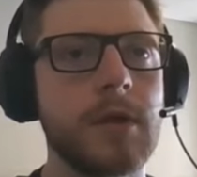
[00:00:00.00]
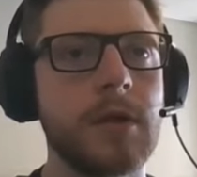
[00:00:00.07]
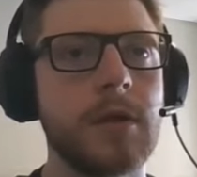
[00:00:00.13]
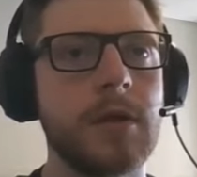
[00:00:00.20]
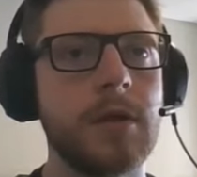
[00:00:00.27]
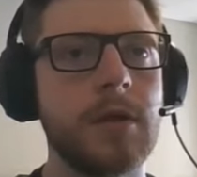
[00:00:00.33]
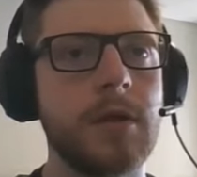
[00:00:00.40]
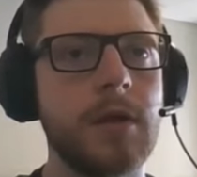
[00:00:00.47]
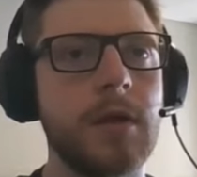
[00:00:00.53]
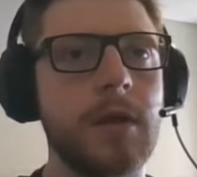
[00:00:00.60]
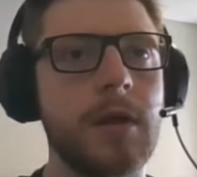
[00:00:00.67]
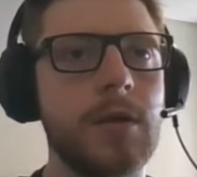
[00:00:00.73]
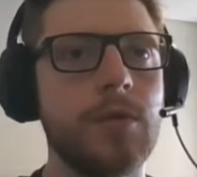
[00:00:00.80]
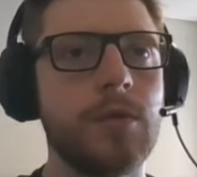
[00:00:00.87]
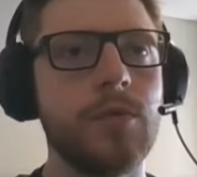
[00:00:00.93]

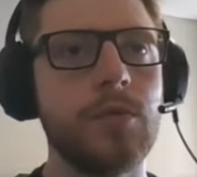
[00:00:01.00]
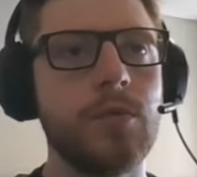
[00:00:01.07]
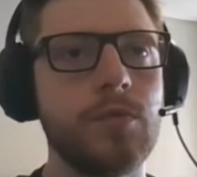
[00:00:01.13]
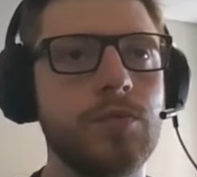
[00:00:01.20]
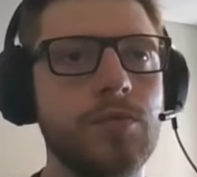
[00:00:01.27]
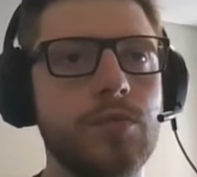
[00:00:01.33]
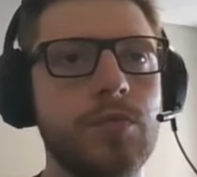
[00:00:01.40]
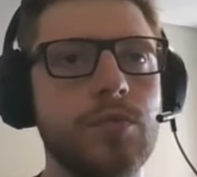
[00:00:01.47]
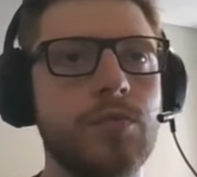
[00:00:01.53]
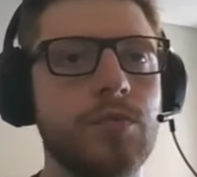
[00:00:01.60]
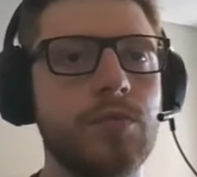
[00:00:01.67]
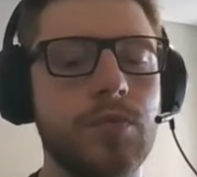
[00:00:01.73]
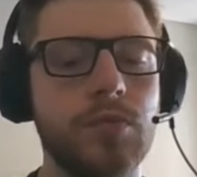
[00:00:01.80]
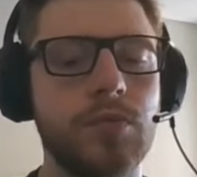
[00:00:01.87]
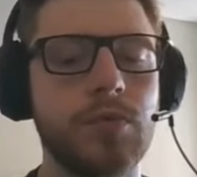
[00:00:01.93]
new.
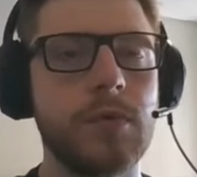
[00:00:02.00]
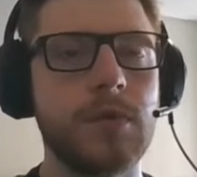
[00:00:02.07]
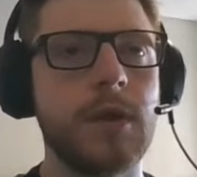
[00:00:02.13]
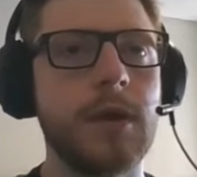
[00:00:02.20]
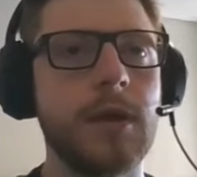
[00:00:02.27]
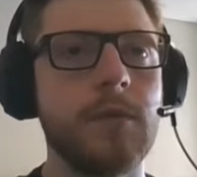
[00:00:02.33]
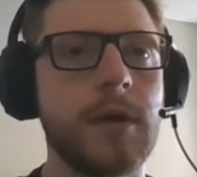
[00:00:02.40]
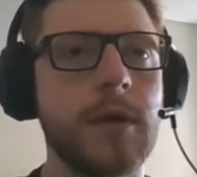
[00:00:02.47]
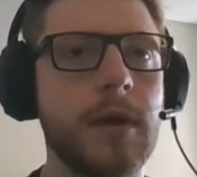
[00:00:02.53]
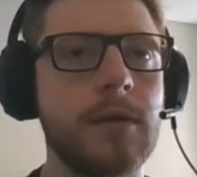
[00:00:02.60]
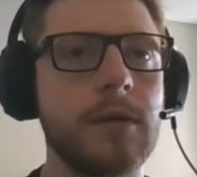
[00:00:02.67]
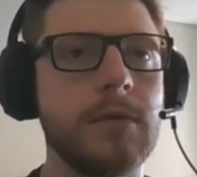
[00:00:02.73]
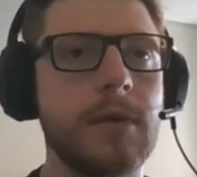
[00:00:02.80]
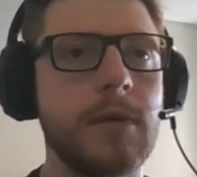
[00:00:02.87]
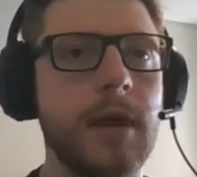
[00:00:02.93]
I think we can
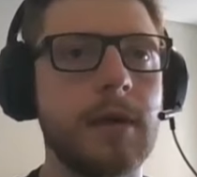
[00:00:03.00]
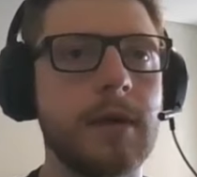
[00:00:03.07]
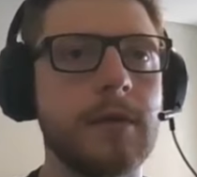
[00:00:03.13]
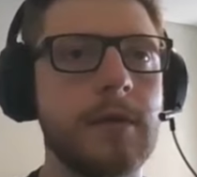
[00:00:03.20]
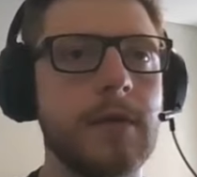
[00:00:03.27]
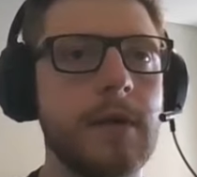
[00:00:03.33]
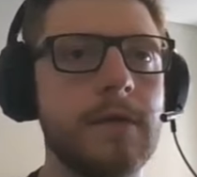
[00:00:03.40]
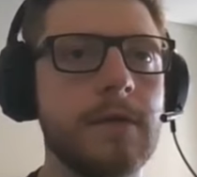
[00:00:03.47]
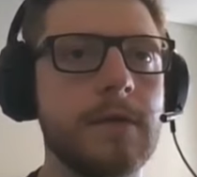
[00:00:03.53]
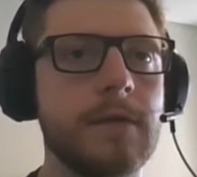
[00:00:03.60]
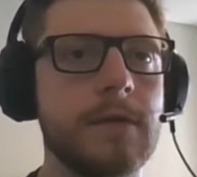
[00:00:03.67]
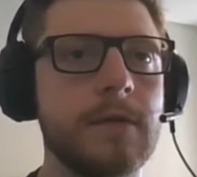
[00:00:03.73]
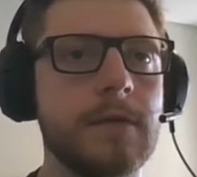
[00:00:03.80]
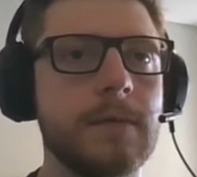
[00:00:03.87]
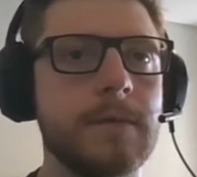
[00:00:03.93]
do like
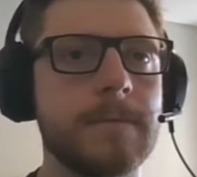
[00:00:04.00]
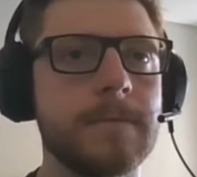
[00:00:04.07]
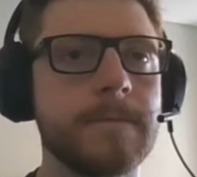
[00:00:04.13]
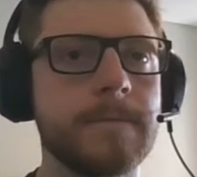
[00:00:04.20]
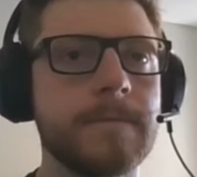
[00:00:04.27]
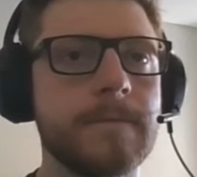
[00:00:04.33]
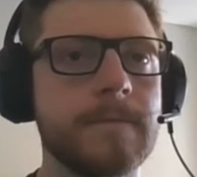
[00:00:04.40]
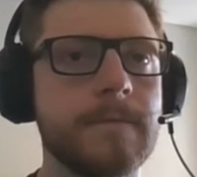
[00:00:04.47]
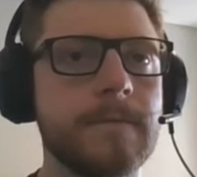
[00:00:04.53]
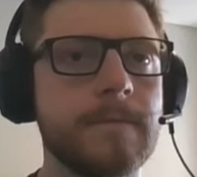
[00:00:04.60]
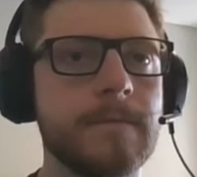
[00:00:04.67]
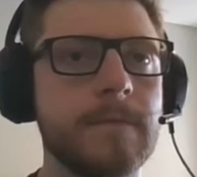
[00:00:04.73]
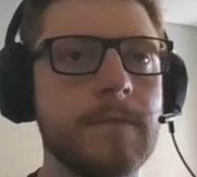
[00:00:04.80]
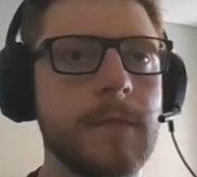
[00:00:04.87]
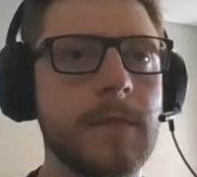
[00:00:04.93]
this.
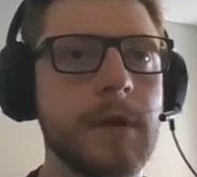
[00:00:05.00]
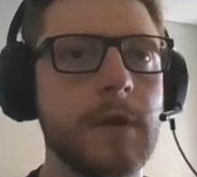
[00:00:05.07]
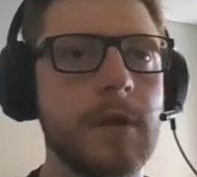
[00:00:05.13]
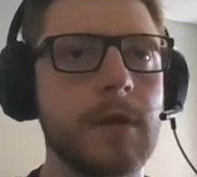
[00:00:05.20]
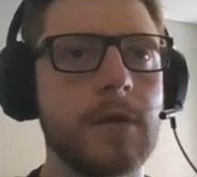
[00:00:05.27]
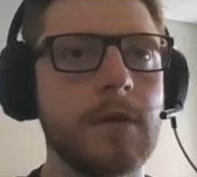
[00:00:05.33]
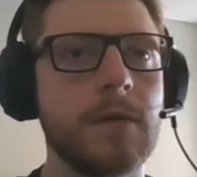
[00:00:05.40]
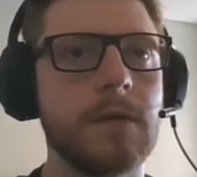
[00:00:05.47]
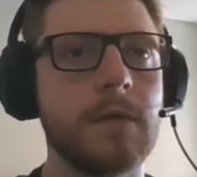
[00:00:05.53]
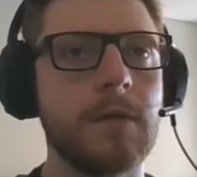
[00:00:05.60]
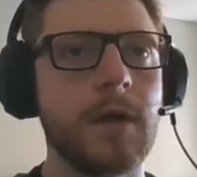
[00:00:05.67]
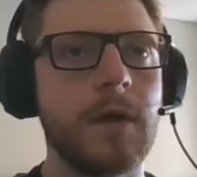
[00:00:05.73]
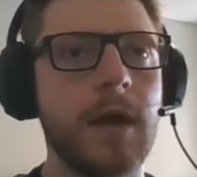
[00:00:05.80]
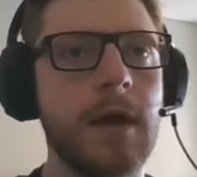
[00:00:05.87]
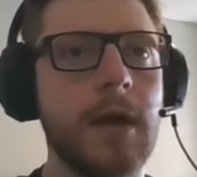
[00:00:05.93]
So
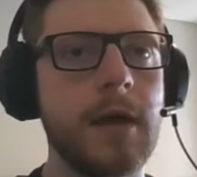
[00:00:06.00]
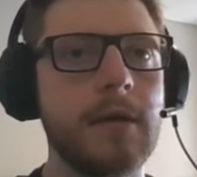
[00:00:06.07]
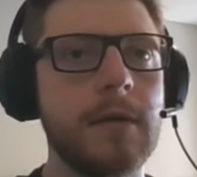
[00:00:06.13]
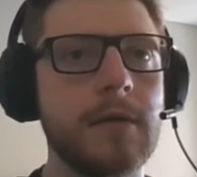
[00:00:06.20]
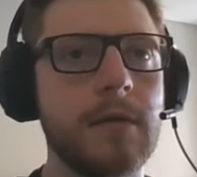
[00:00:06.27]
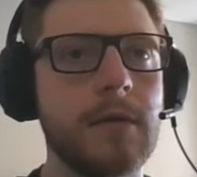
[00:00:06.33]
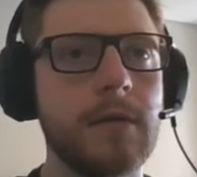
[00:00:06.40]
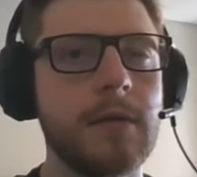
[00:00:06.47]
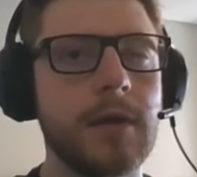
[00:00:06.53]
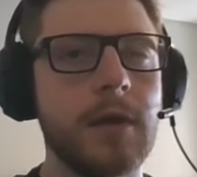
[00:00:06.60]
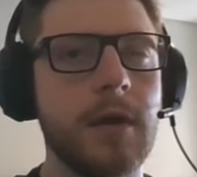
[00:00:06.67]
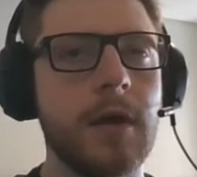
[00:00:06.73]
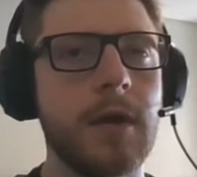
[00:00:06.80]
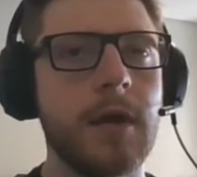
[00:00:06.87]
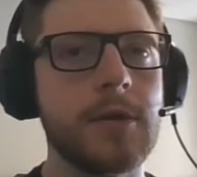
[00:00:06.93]
edit.
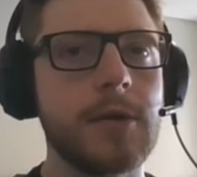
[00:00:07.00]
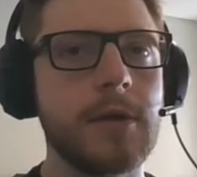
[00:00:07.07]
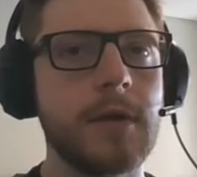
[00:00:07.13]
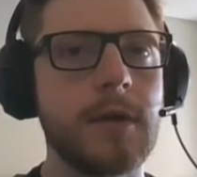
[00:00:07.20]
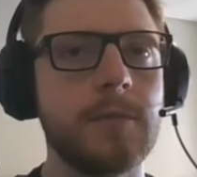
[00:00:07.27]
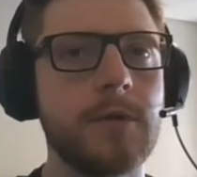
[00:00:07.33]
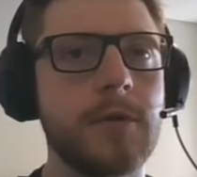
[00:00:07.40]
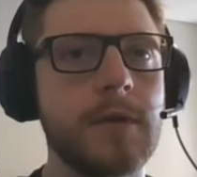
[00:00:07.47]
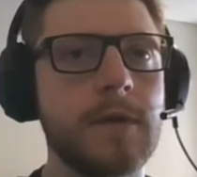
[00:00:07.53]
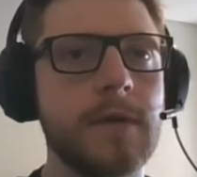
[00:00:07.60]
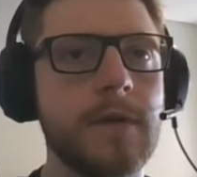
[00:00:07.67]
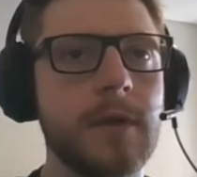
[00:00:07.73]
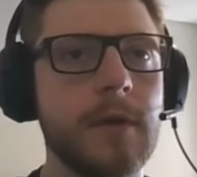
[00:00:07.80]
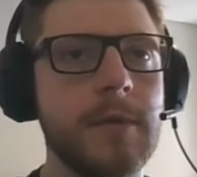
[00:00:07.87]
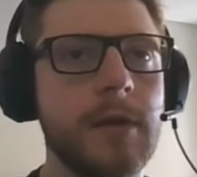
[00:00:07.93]
Actually, let's put this
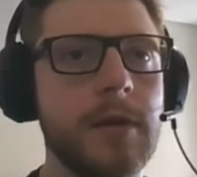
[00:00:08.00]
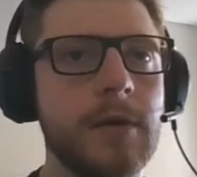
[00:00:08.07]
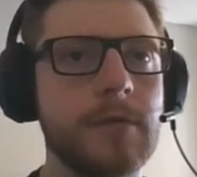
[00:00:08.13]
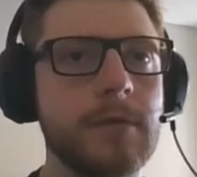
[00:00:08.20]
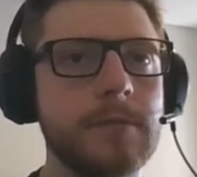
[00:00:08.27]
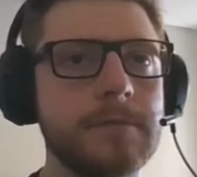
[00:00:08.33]
down below.